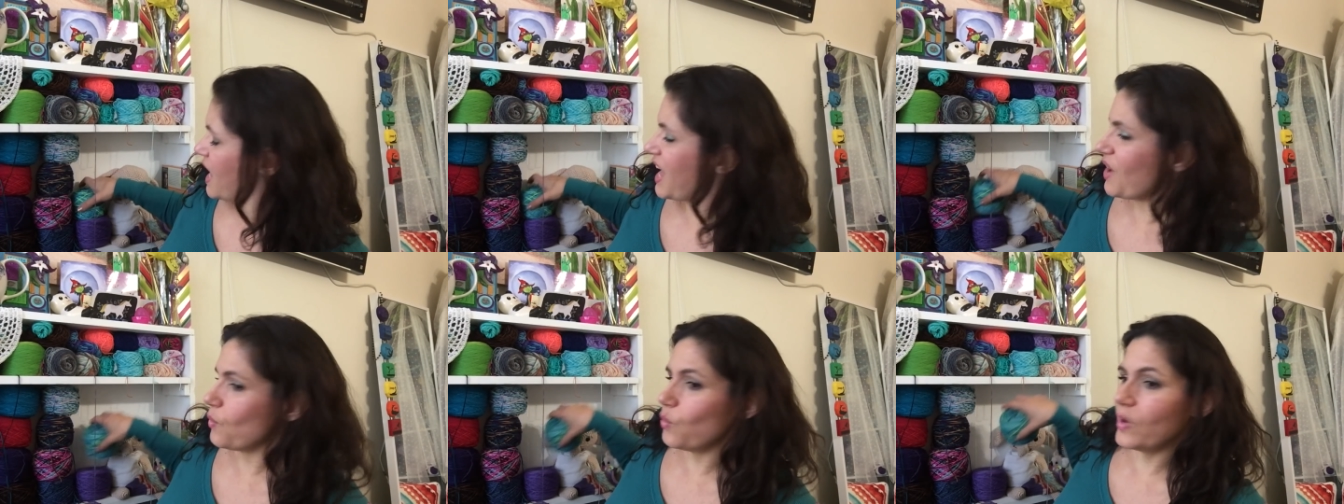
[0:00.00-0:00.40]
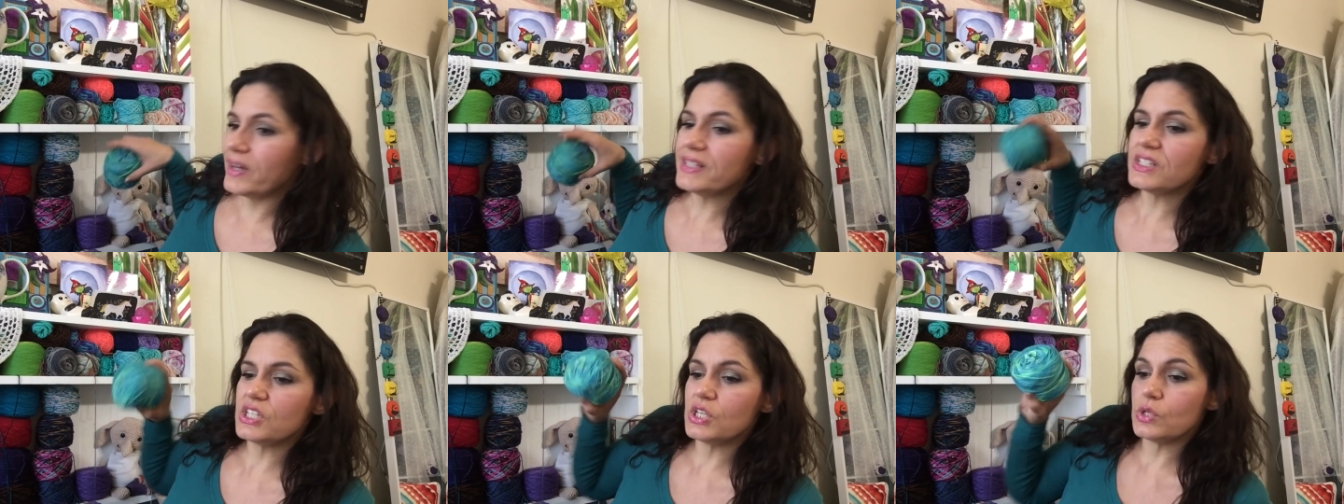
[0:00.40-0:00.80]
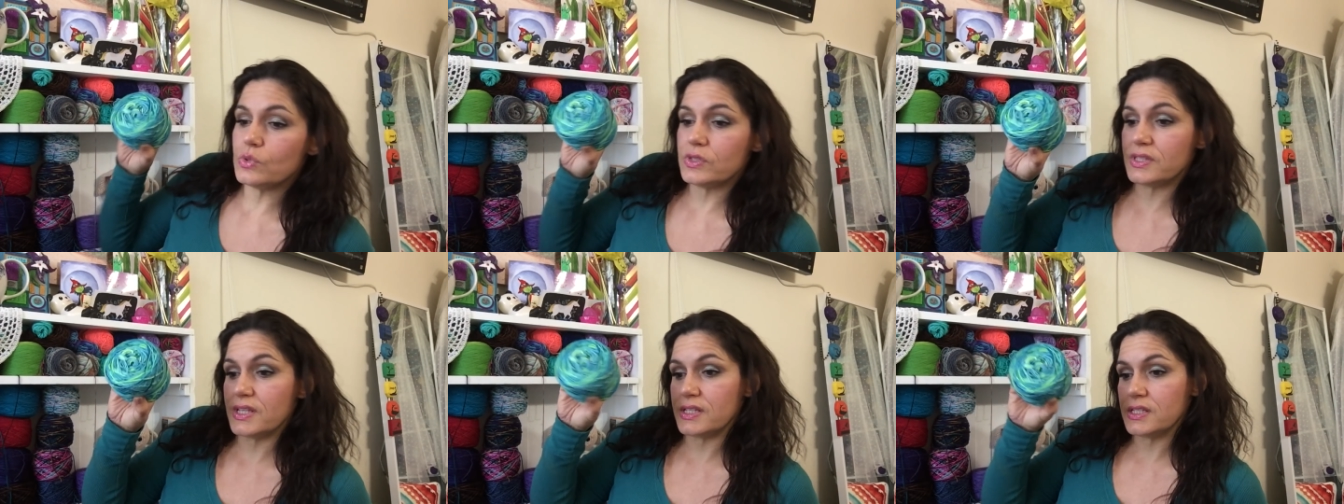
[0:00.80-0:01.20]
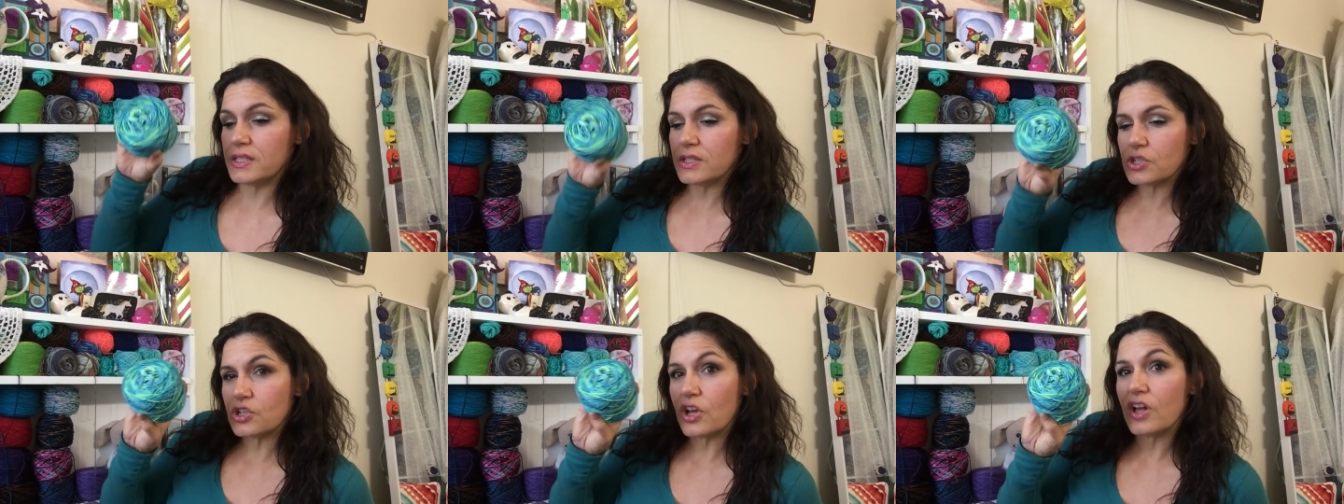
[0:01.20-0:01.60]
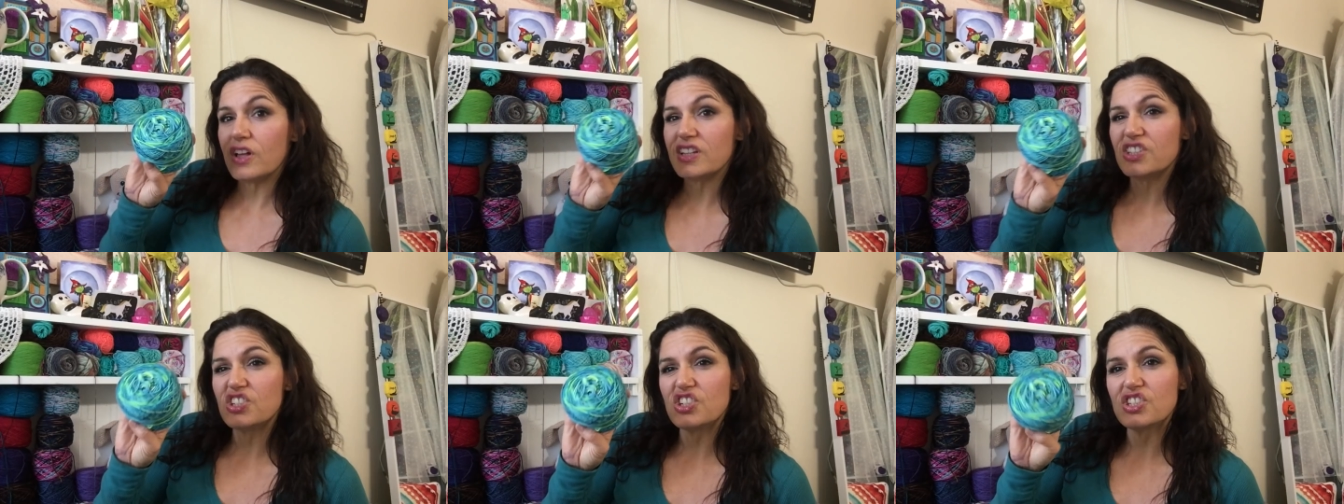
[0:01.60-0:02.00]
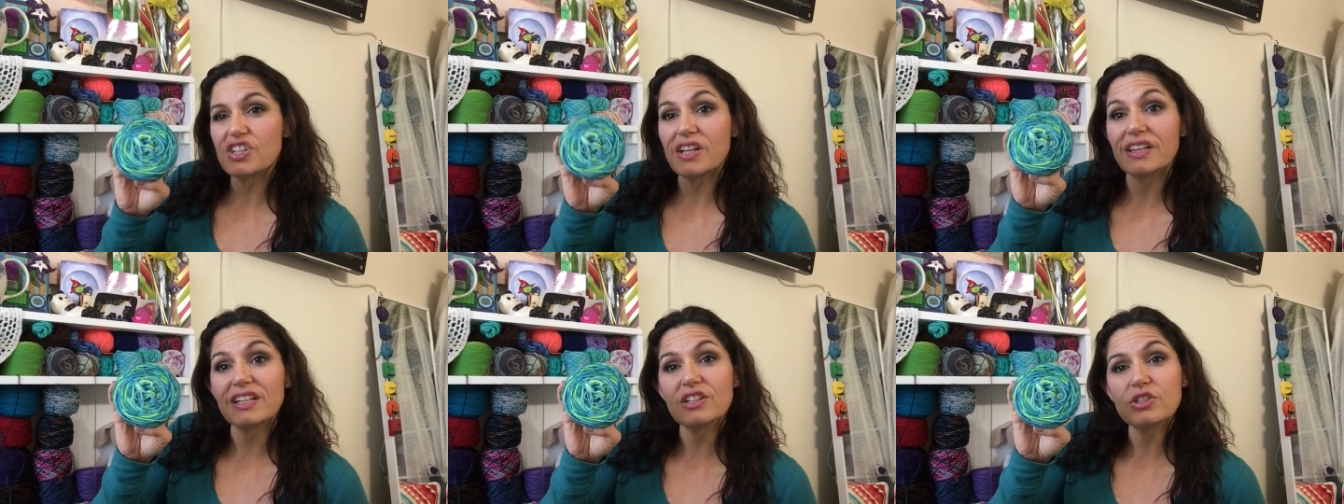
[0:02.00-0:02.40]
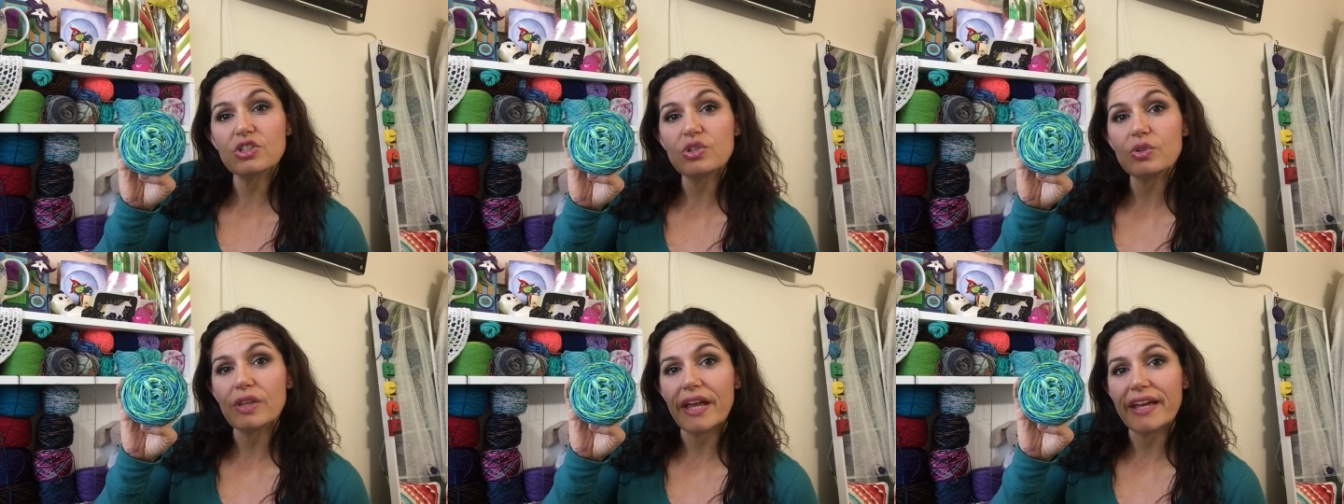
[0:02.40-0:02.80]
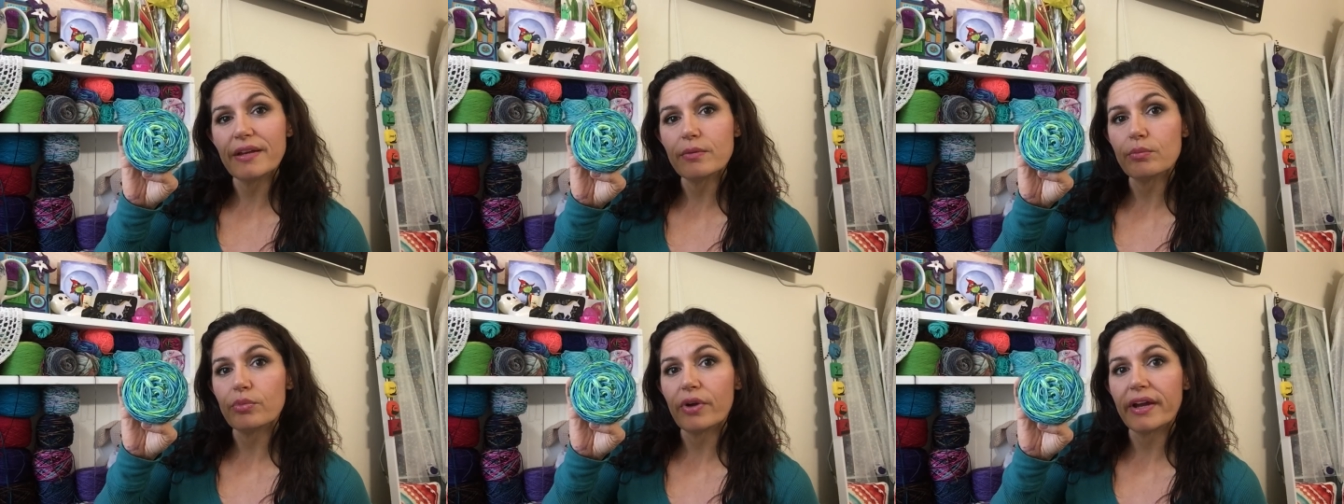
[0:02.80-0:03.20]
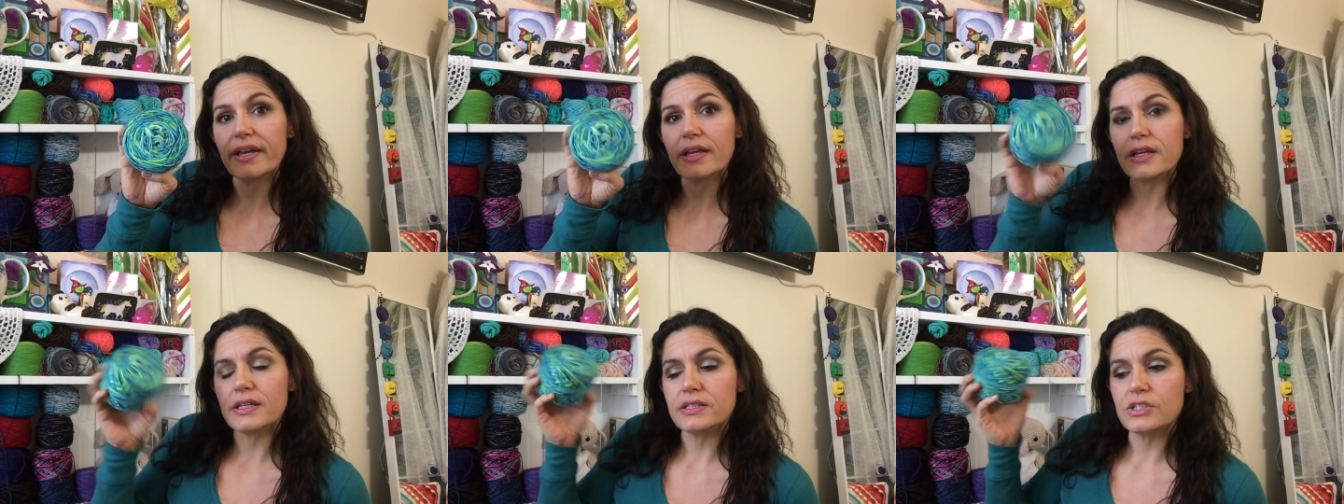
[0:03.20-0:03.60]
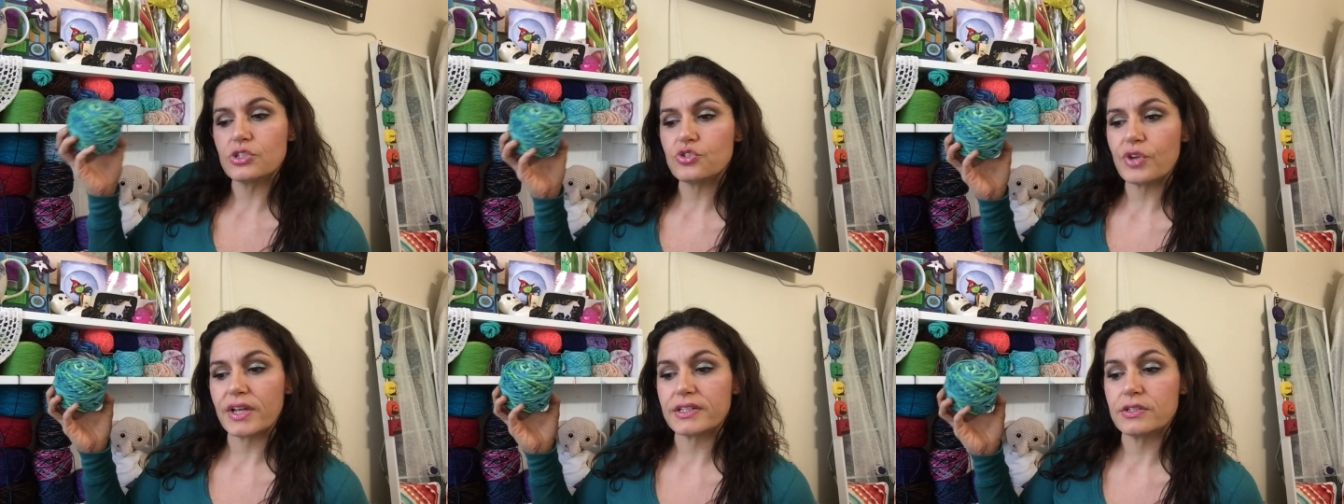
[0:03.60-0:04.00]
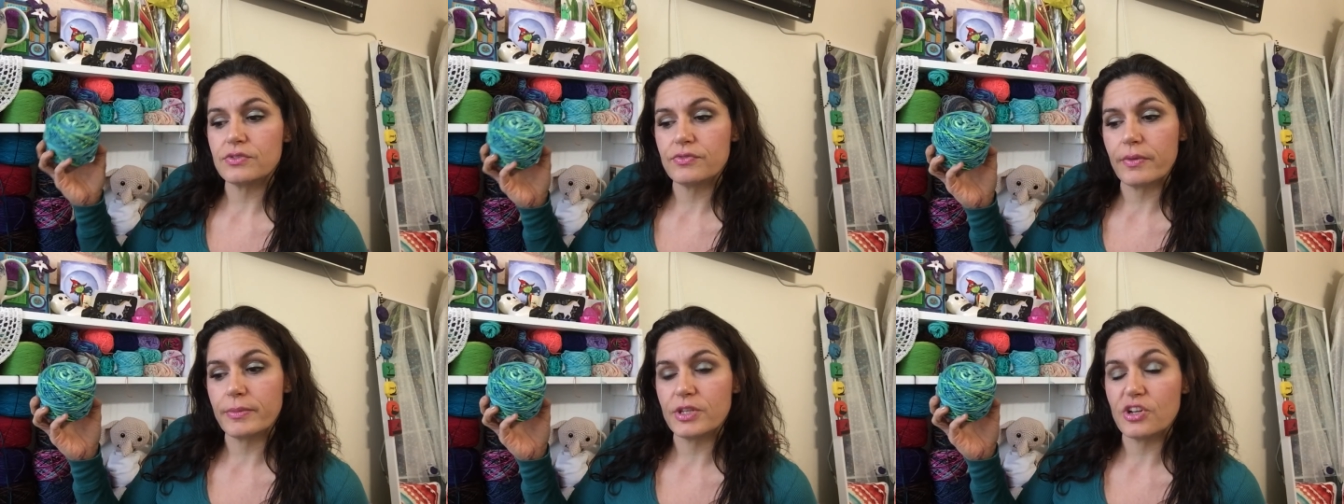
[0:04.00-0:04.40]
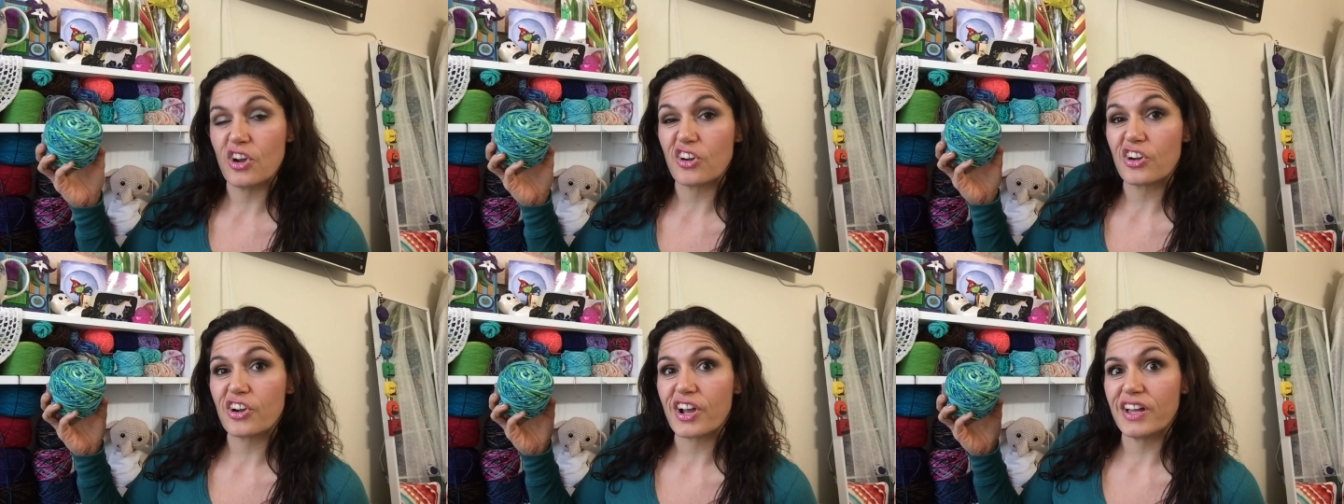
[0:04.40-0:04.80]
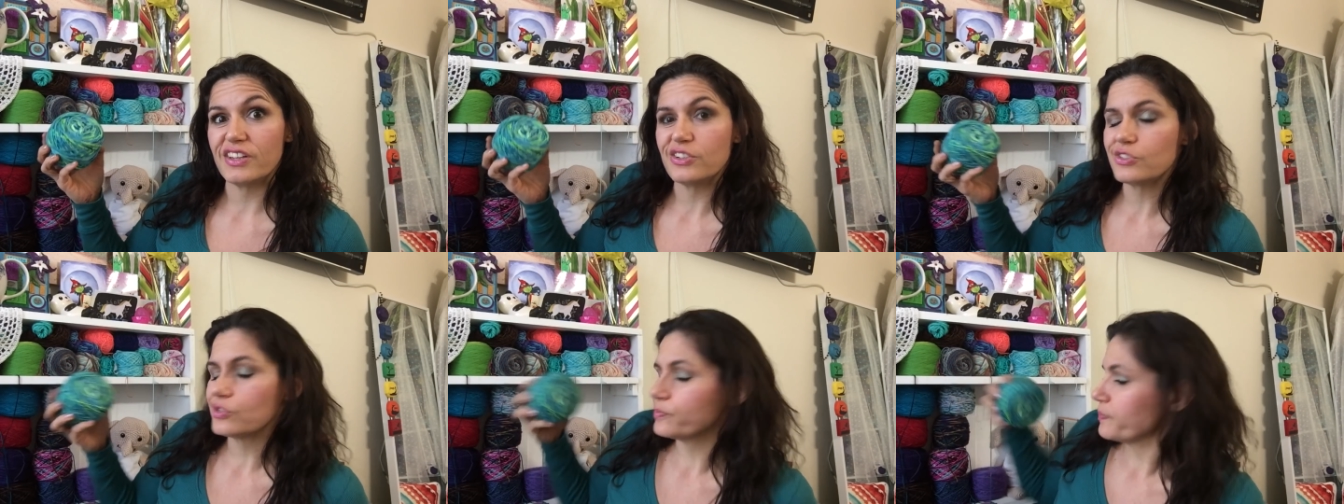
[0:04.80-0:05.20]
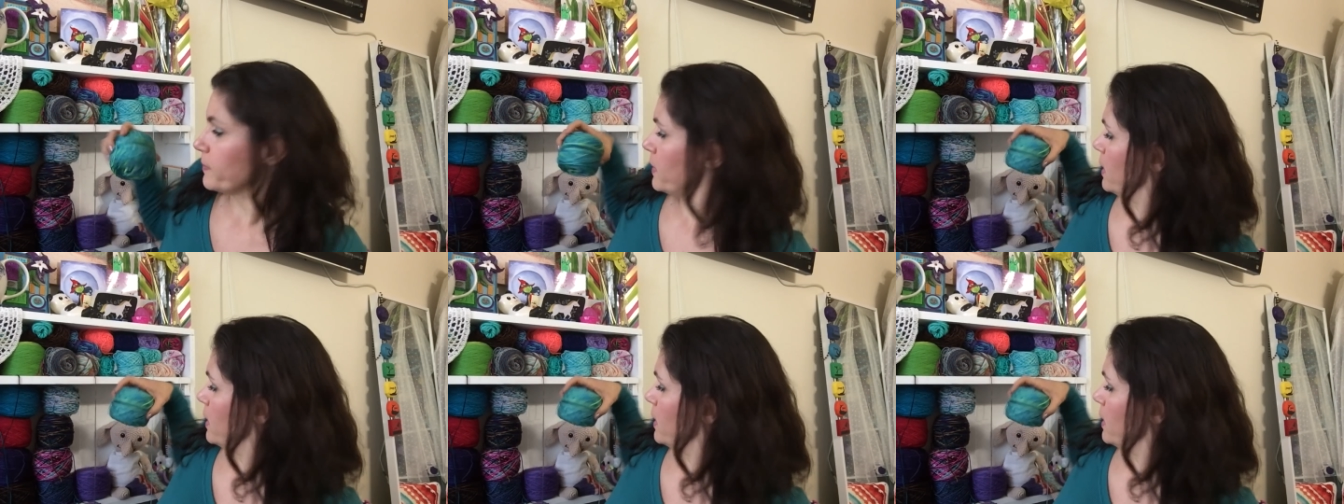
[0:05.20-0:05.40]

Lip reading: I wanted to use this in the shawl. It's just a little too light and bright. It distracted from the darker colors.